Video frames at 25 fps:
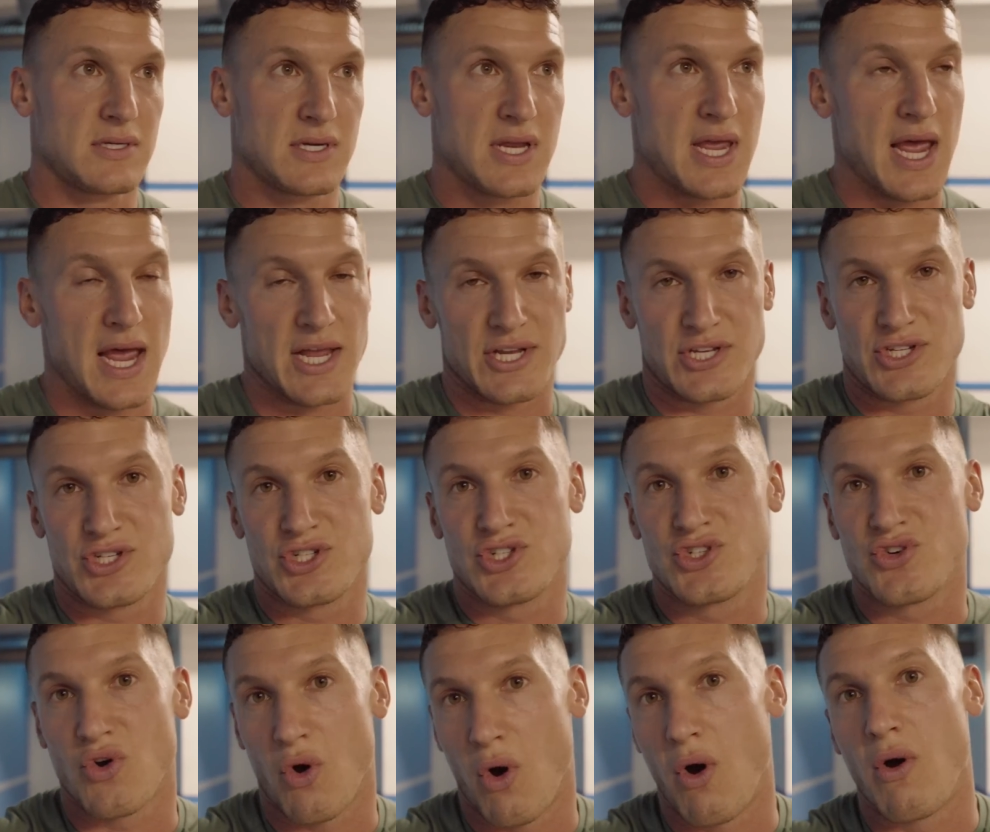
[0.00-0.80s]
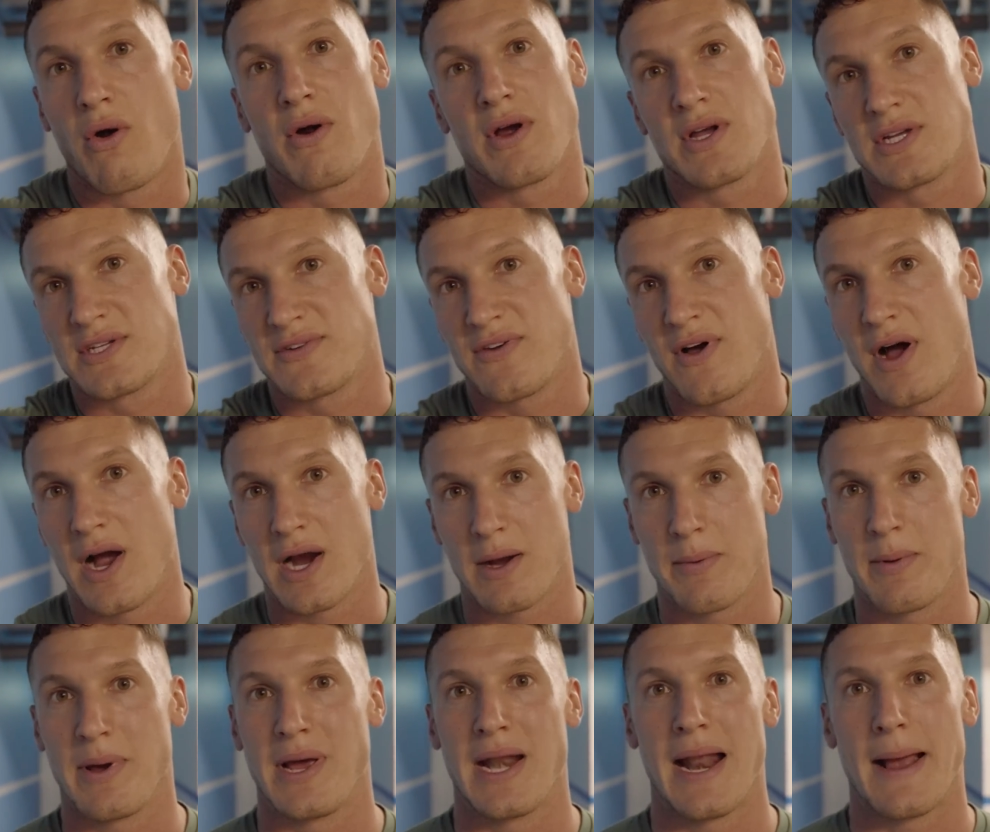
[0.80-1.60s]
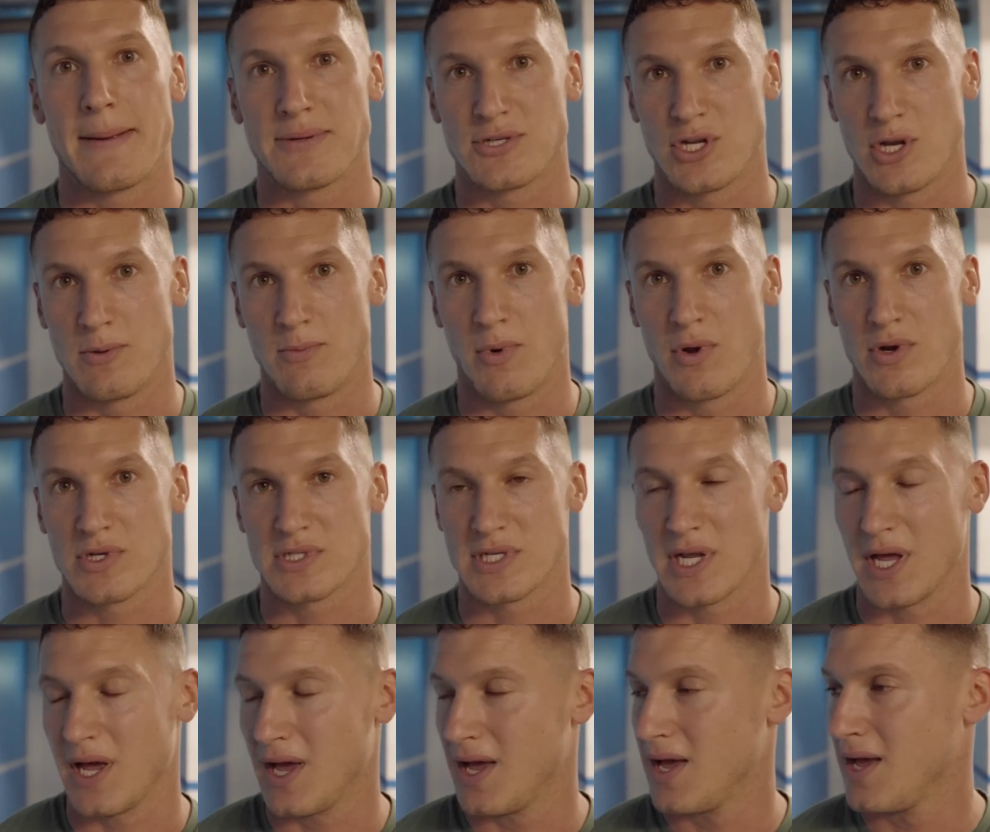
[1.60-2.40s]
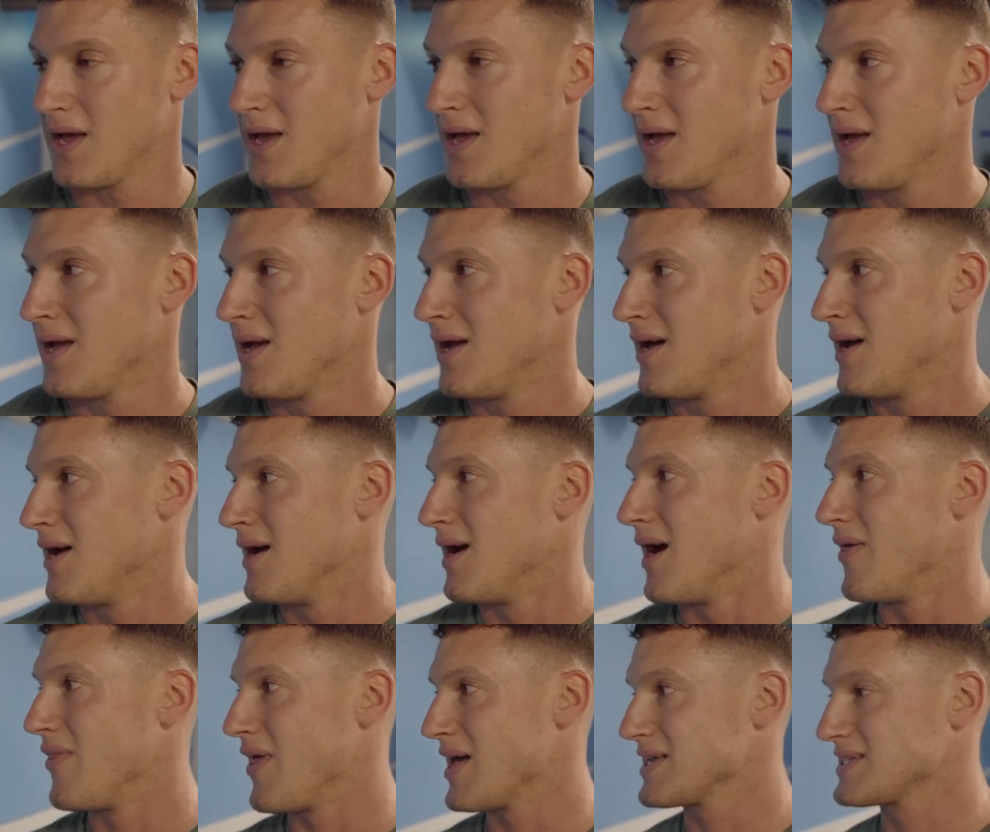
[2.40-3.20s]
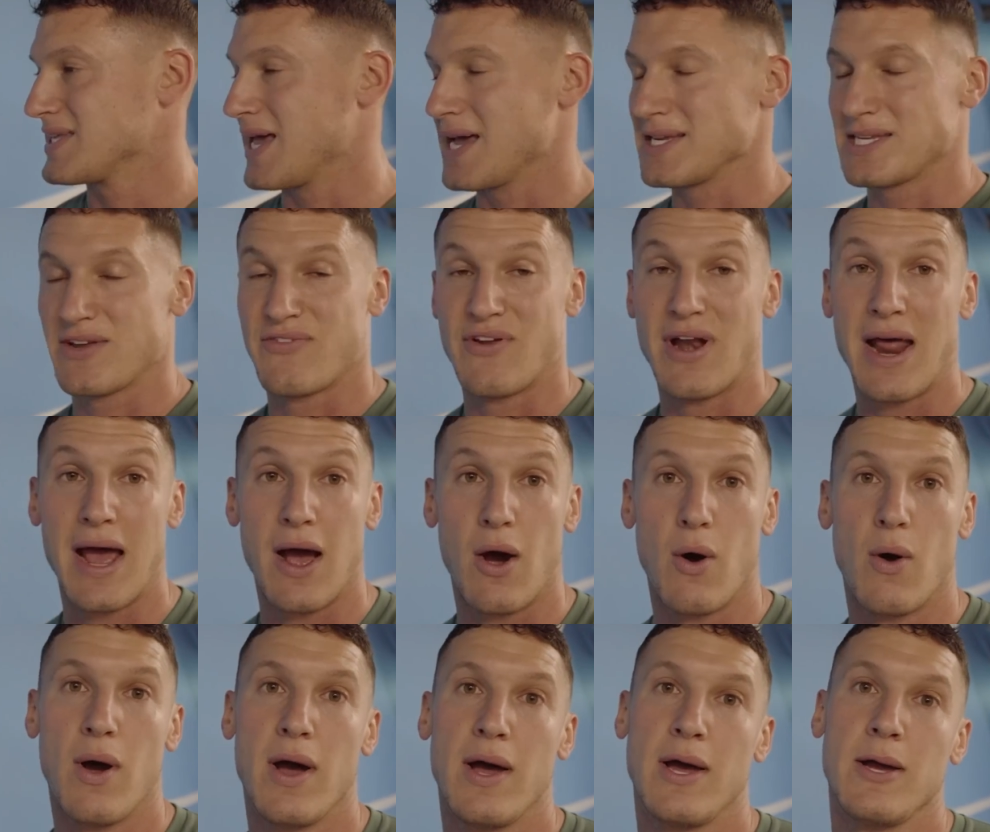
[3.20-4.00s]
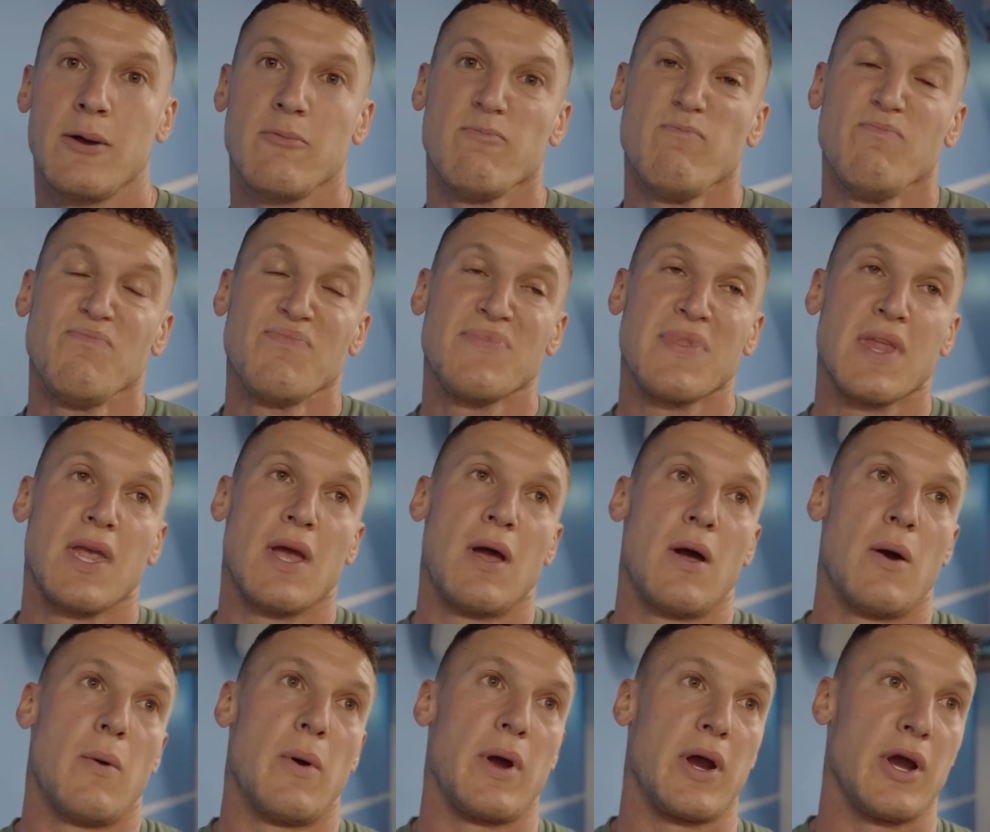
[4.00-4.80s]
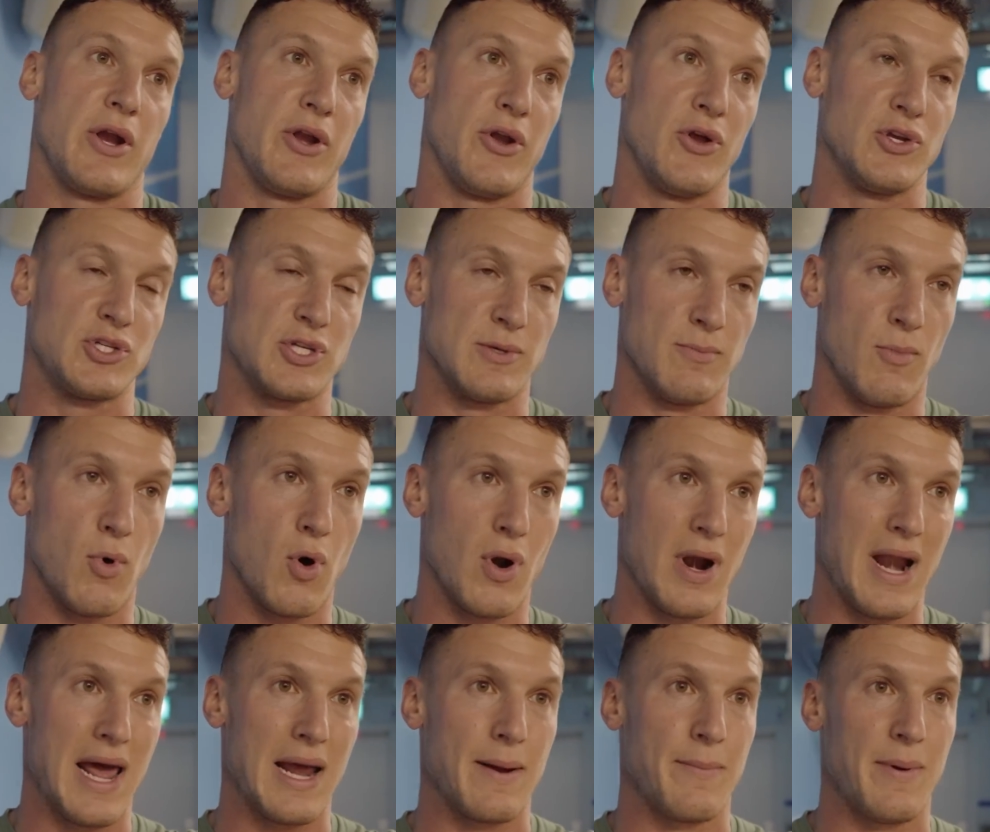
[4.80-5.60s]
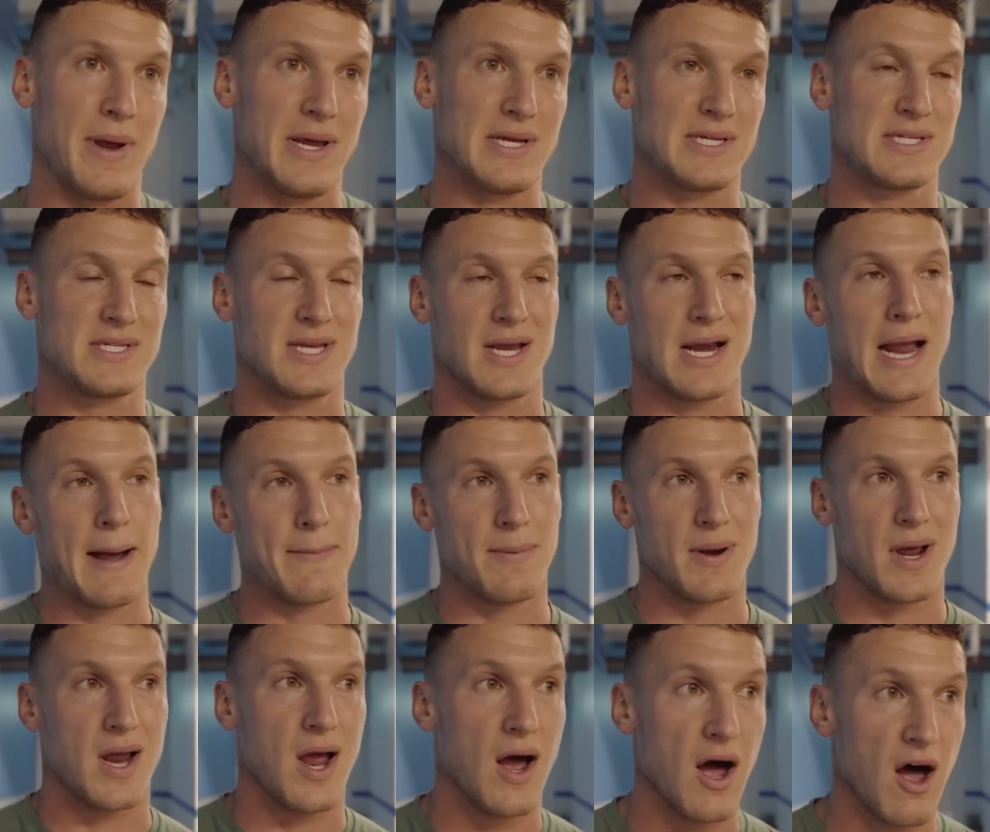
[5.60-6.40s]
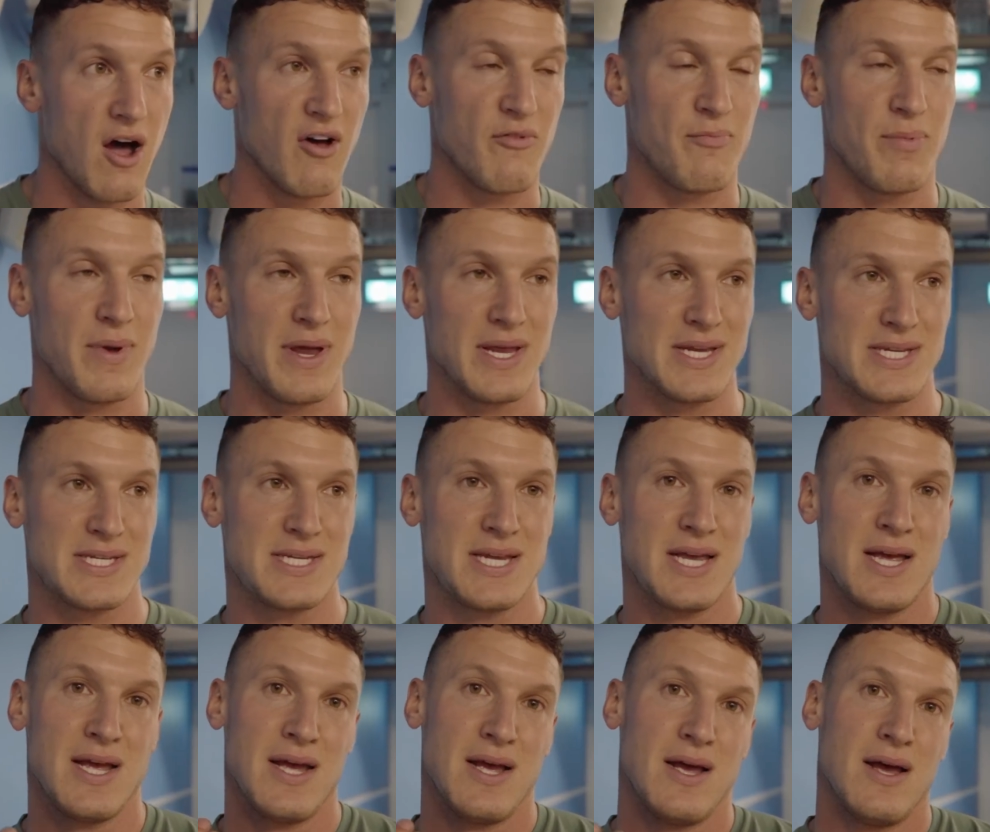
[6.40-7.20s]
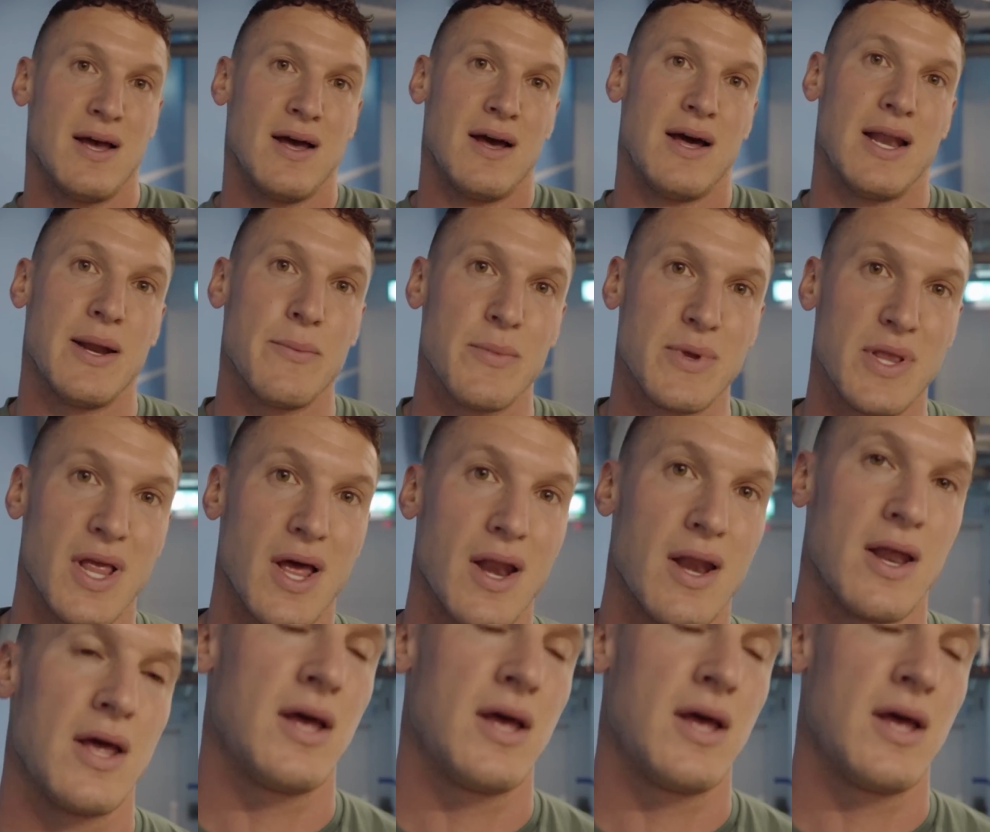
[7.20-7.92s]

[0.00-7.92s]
get strong as be an absolute monster and that's that so for now we're gonna do some more leg bits a couple of calf bits and then we're done